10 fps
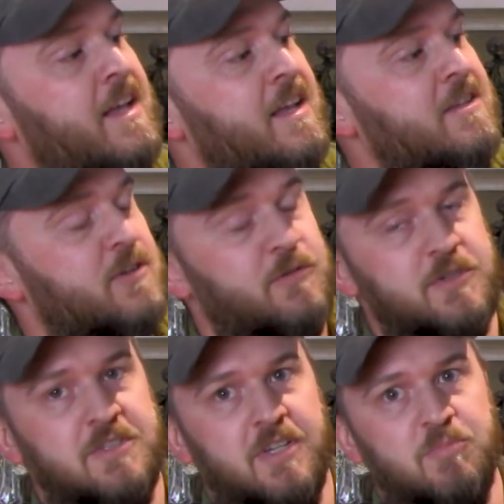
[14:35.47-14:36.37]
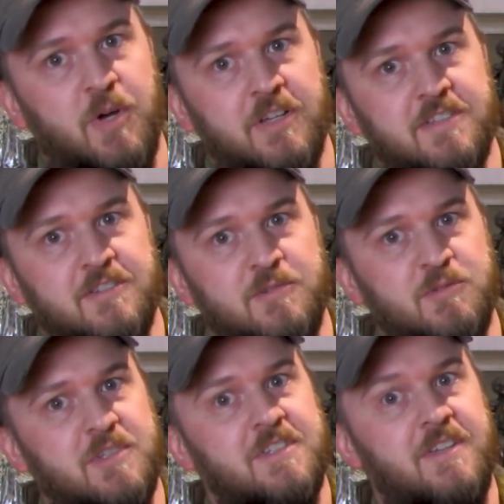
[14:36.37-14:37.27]
So for $6, this
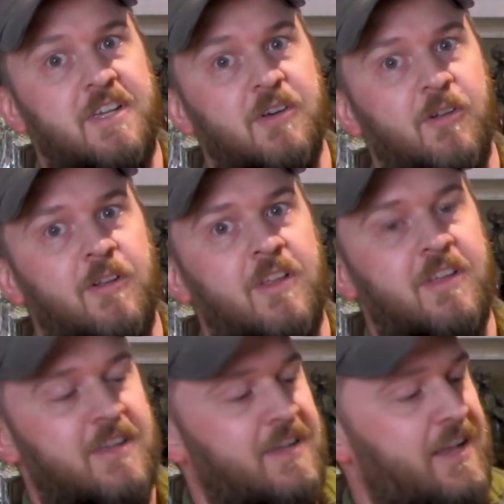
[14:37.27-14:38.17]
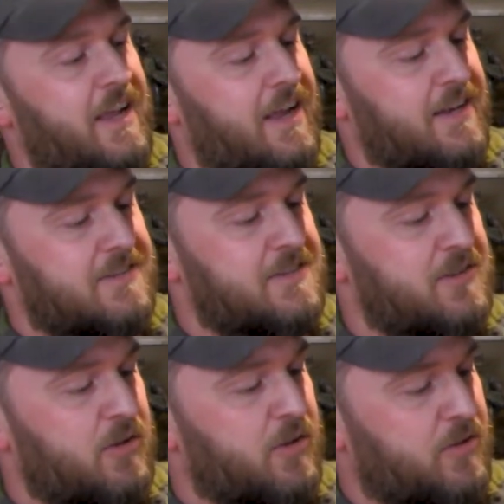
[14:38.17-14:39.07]
was a steal, and it
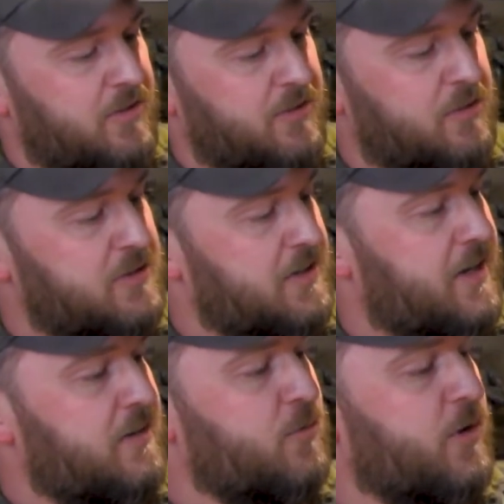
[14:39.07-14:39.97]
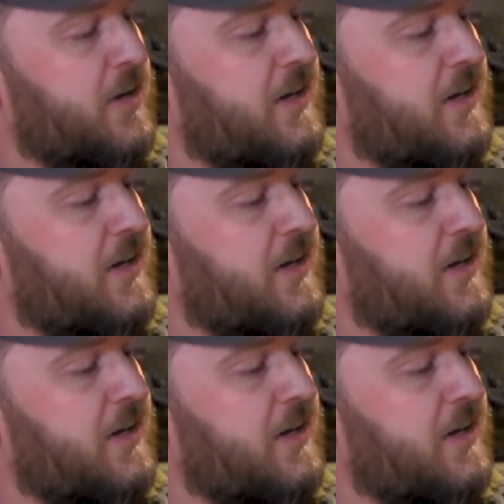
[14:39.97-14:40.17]
still looks like in working